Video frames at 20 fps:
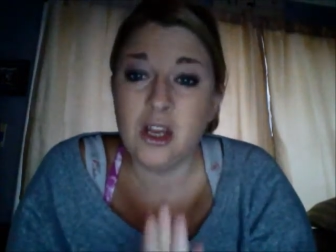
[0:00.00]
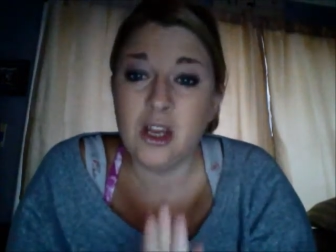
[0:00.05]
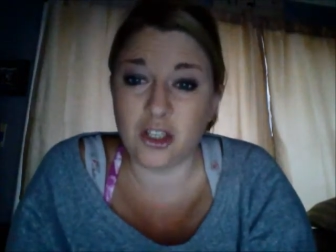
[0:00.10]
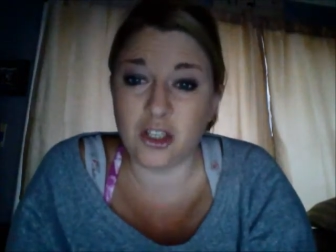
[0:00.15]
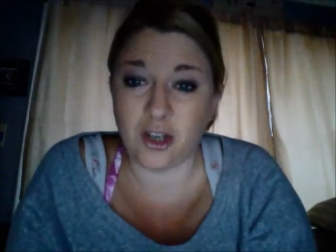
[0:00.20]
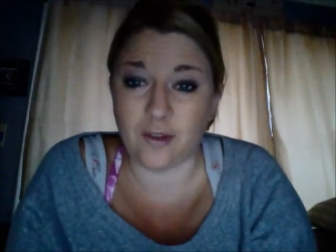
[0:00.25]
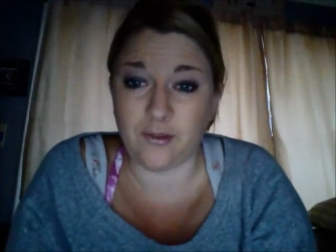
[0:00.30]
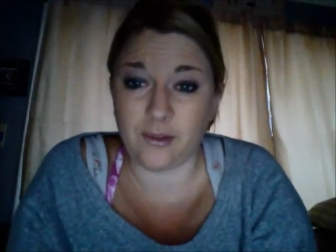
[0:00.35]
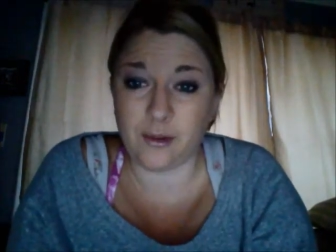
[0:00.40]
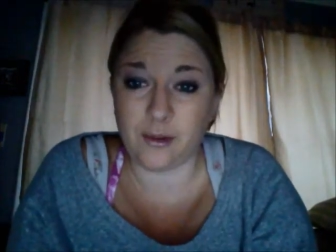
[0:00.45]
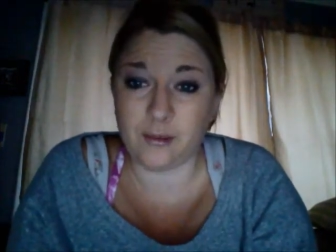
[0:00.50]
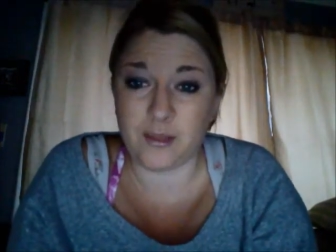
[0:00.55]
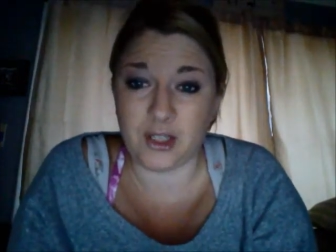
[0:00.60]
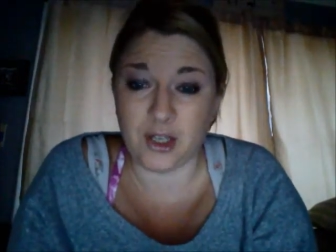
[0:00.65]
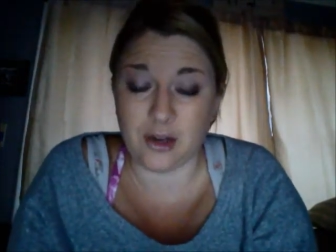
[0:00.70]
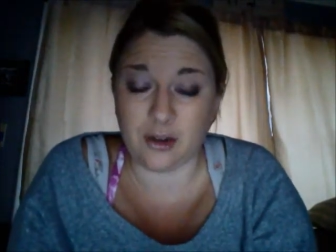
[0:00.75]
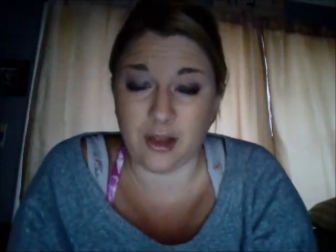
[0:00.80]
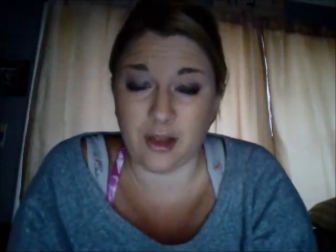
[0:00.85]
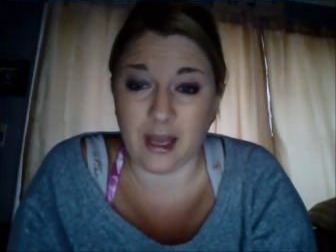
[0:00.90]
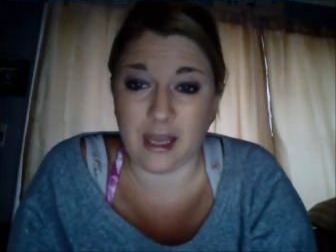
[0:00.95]
shuffle them to
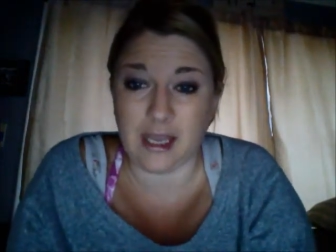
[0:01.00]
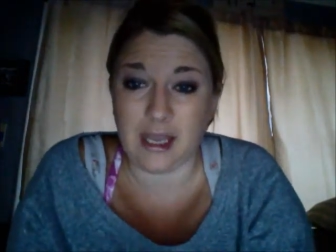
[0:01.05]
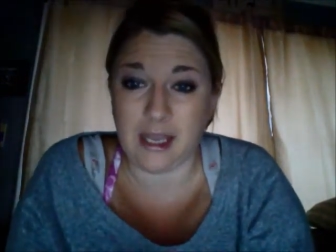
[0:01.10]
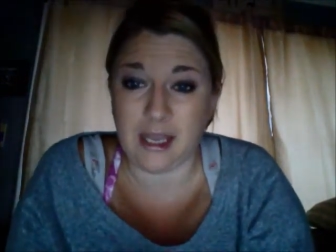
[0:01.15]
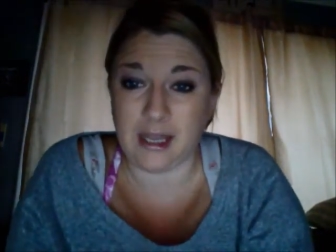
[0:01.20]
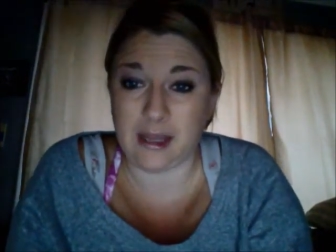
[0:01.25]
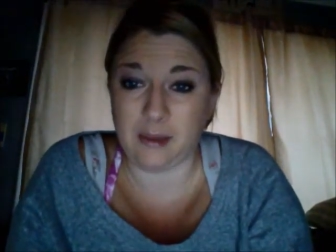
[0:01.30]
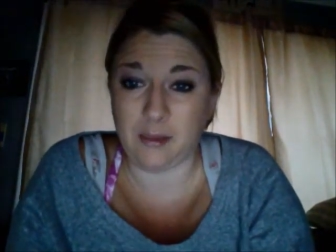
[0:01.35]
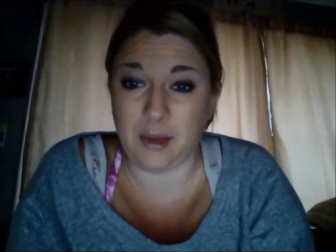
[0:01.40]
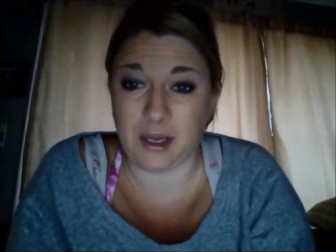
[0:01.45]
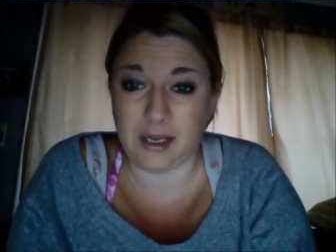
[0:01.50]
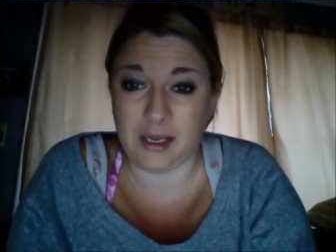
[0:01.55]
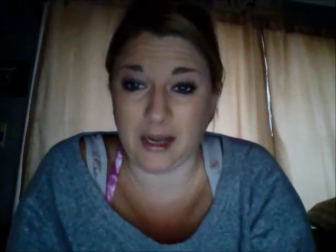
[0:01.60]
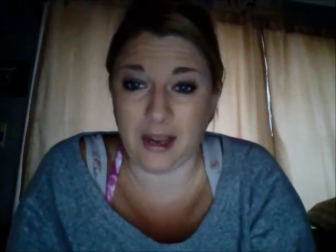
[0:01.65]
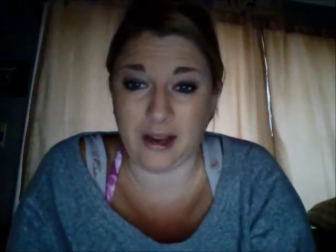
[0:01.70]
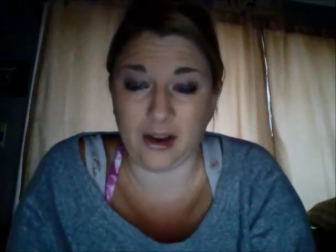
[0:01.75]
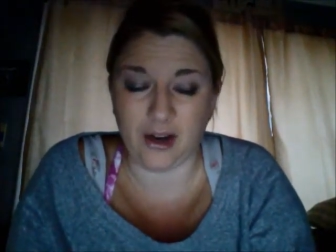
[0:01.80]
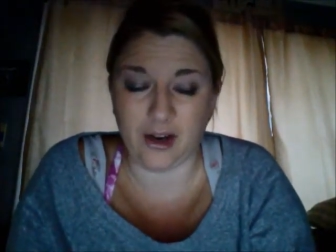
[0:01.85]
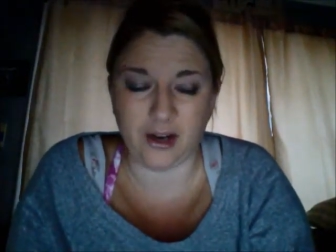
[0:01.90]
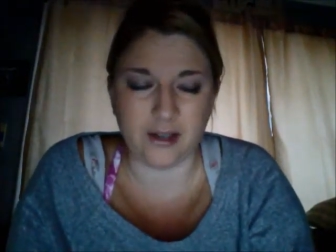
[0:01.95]
your liking, and then pick
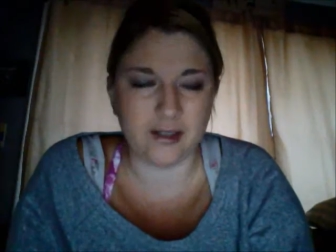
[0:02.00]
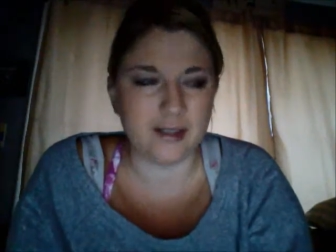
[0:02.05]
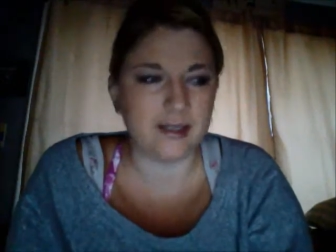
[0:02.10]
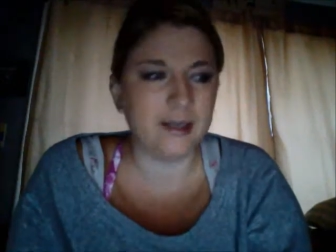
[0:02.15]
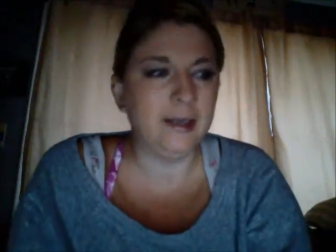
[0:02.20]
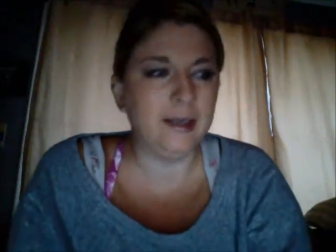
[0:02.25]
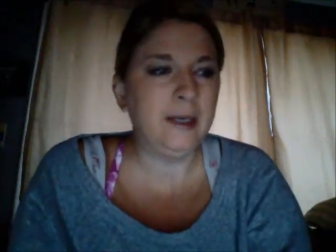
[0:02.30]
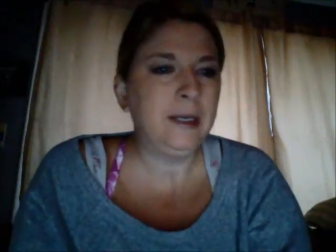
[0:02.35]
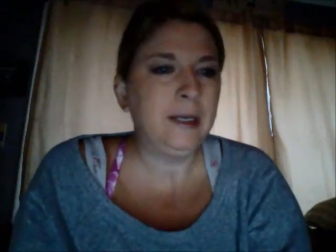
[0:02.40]
9 cards.